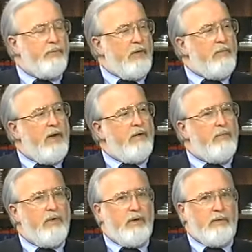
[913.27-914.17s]
it might have
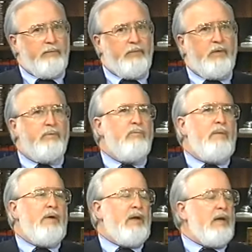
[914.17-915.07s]
been
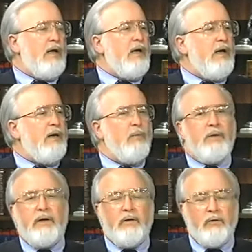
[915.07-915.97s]
maybe a lion with
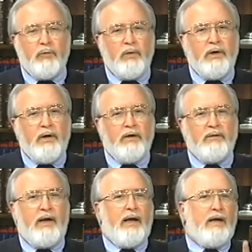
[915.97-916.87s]
eagle's wings
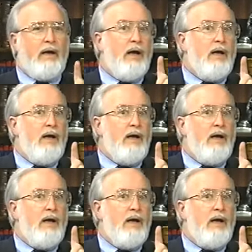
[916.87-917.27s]
and